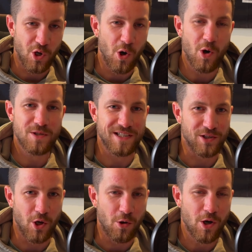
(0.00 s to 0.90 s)
co-host
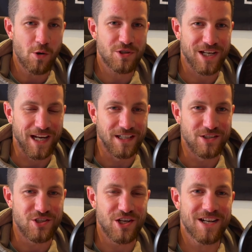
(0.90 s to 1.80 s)
and co-coach,
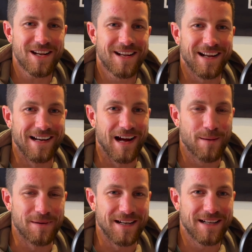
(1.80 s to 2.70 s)
KG, and
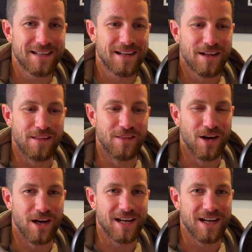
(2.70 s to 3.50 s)
I'm in the